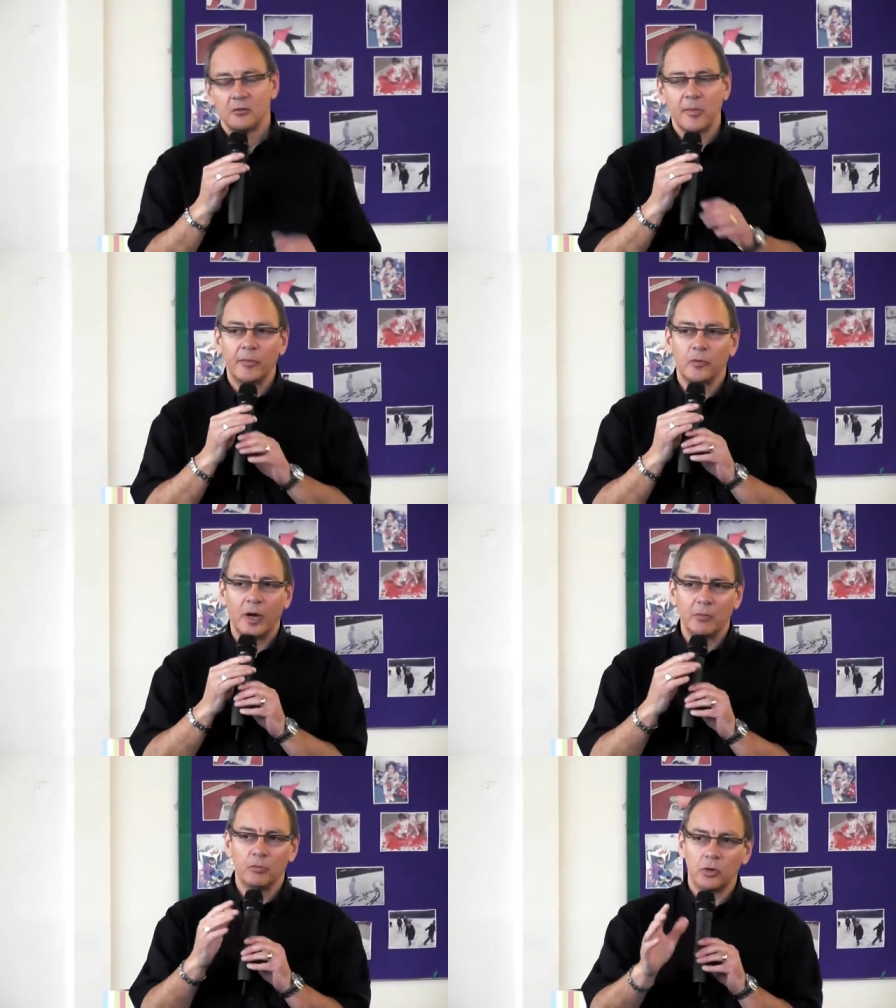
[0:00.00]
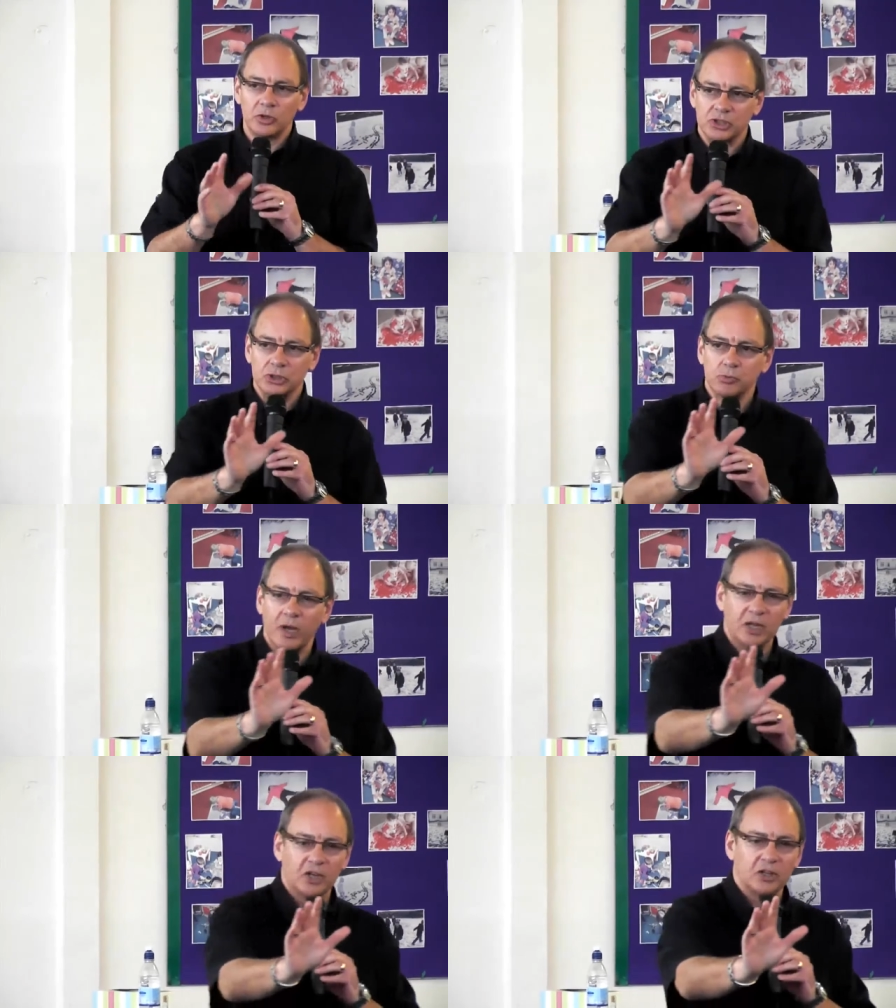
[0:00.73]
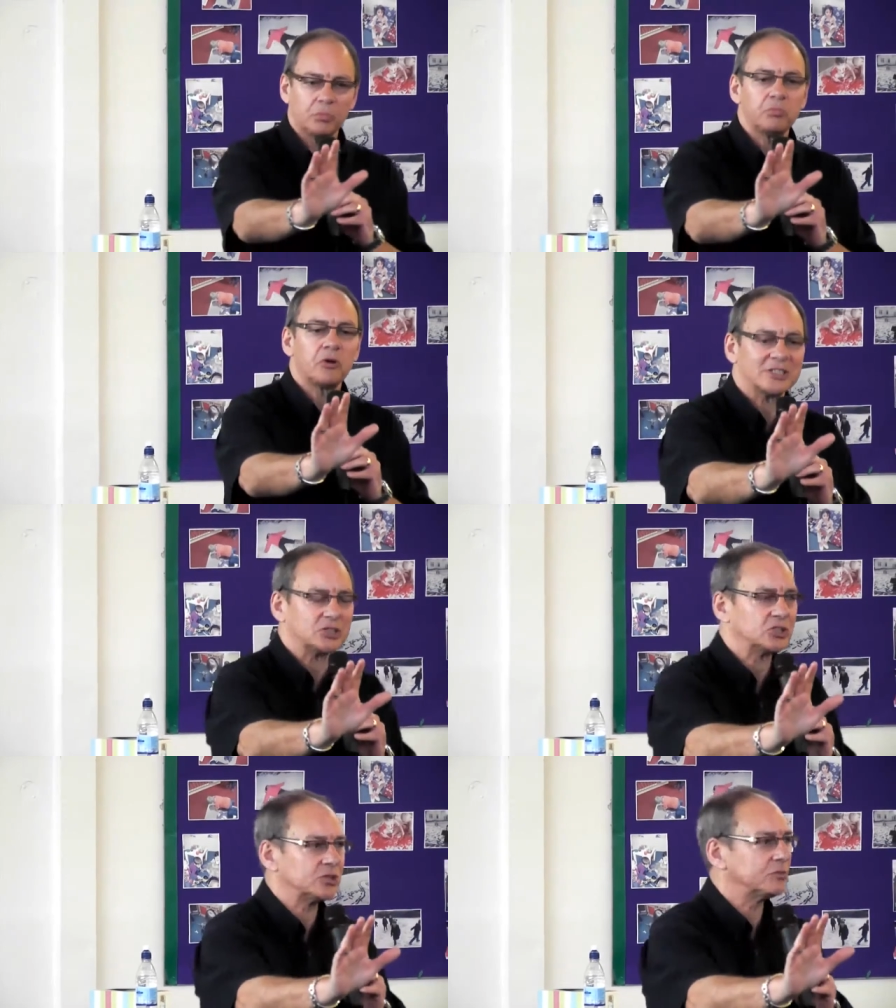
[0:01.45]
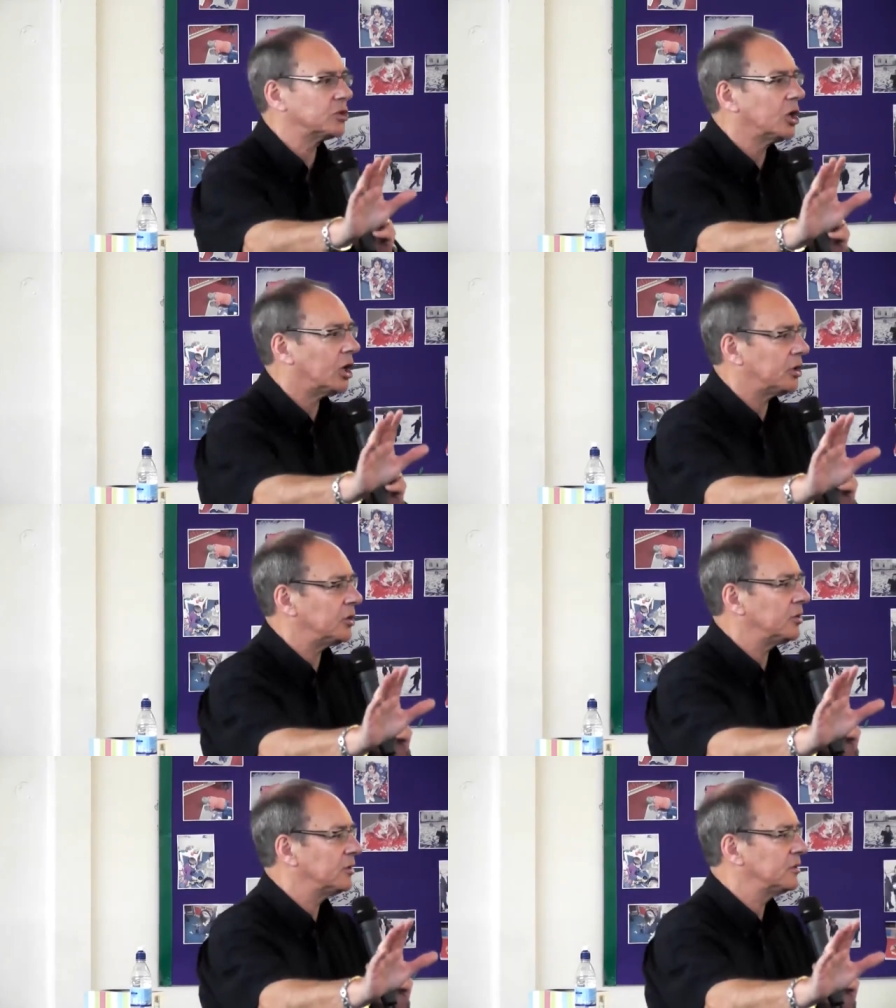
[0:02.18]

Remember when Moses went into the presence of God?